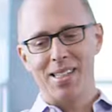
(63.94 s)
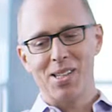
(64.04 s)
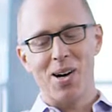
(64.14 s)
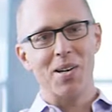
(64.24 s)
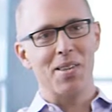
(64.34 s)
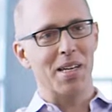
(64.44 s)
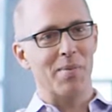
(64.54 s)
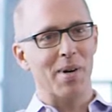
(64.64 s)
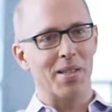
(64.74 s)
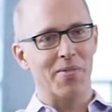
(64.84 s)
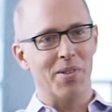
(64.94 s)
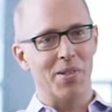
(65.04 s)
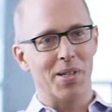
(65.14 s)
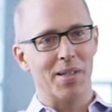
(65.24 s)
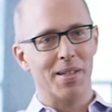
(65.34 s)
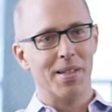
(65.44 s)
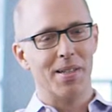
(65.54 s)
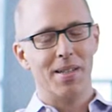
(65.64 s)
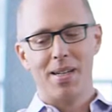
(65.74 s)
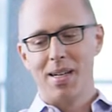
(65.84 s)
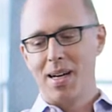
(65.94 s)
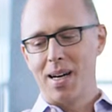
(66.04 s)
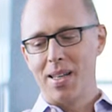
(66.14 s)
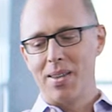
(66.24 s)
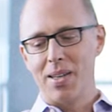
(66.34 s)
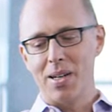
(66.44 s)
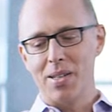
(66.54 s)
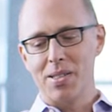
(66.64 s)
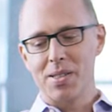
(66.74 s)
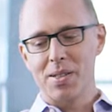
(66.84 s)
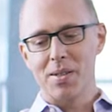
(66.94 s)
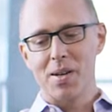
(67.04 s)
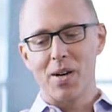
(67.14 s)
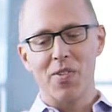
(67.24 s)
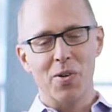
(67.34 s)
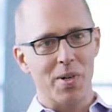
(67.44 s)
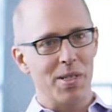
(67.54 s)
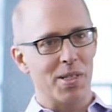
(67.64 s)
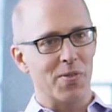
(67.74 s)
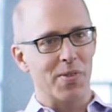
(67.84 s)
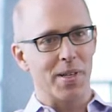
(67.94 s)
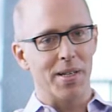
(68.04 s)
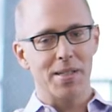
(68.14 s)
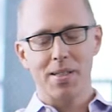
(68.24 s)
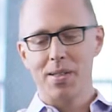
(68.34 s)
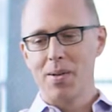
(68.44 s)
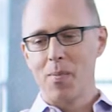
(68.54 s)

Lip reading: It's hard to think about the future. There's a few reasons for this.